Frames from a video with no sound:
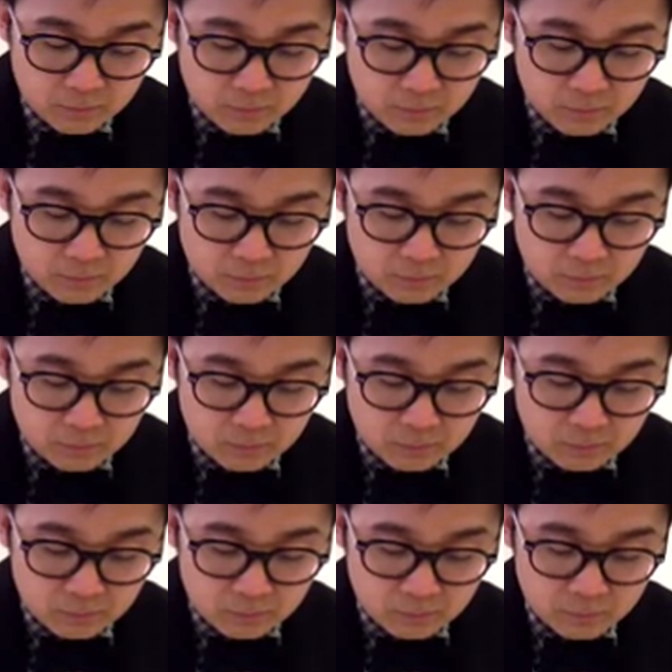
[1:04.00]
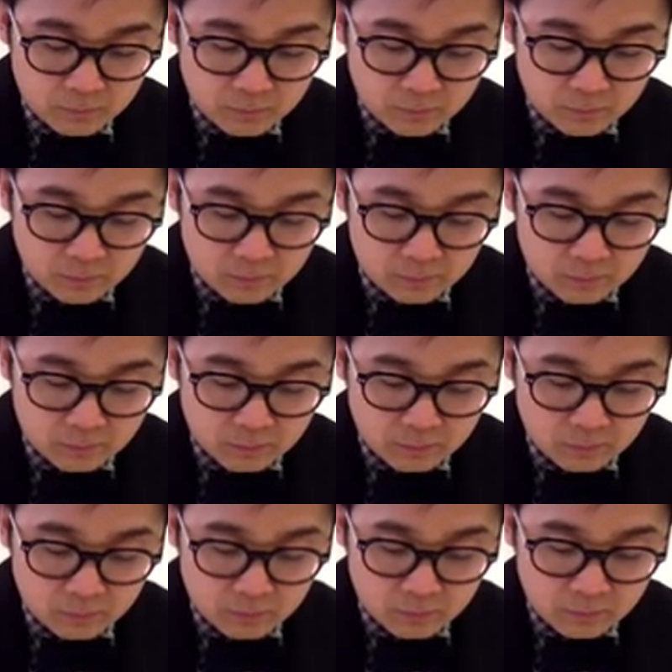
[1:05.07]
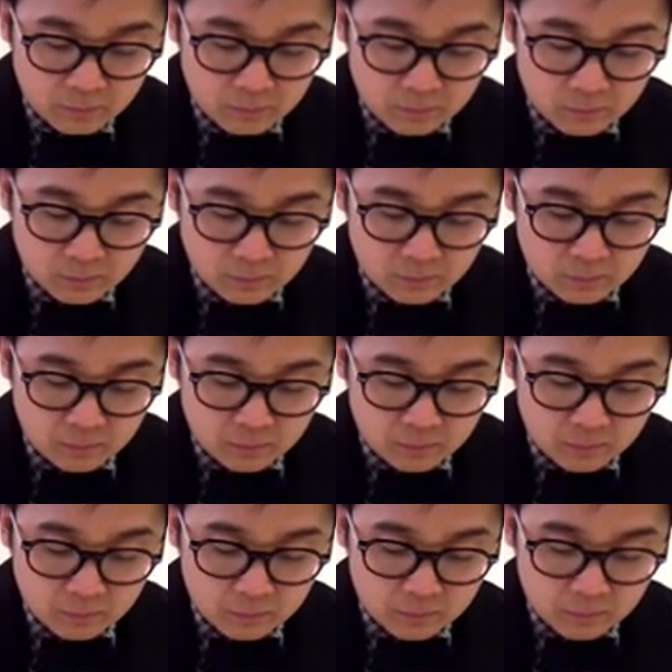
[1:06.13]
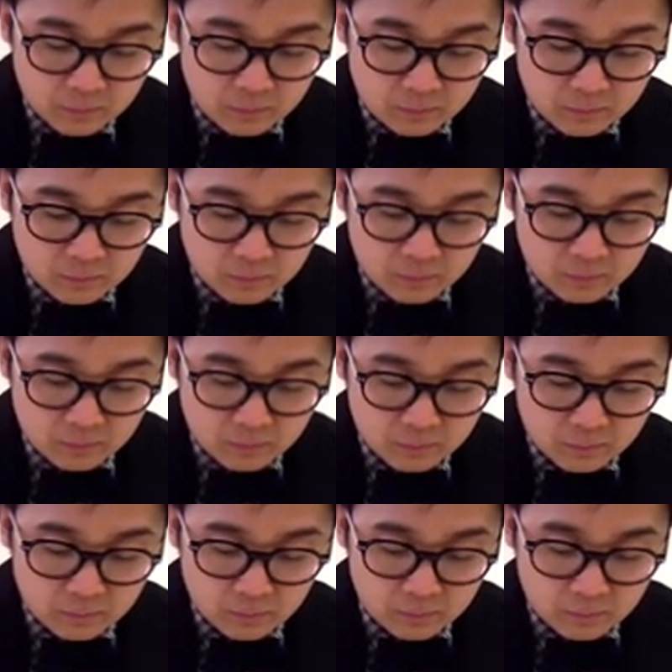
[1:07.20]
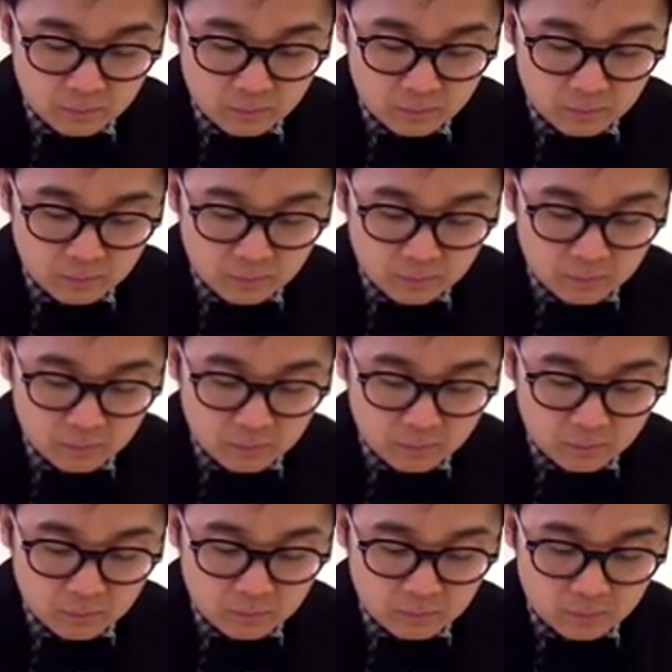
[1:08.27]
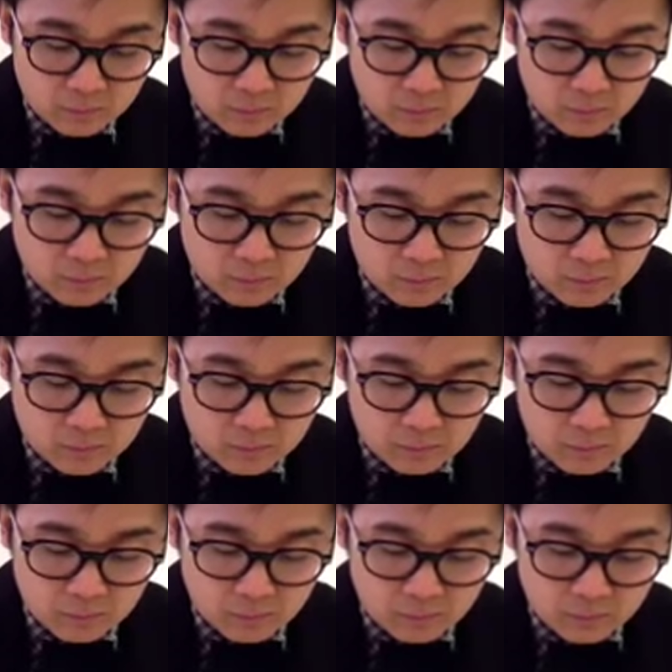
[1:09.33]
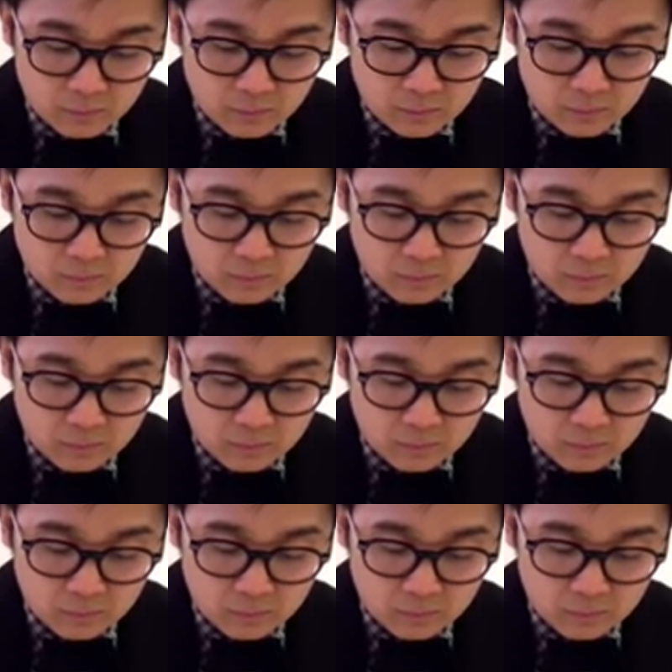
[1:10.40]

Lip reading: (no one is talking)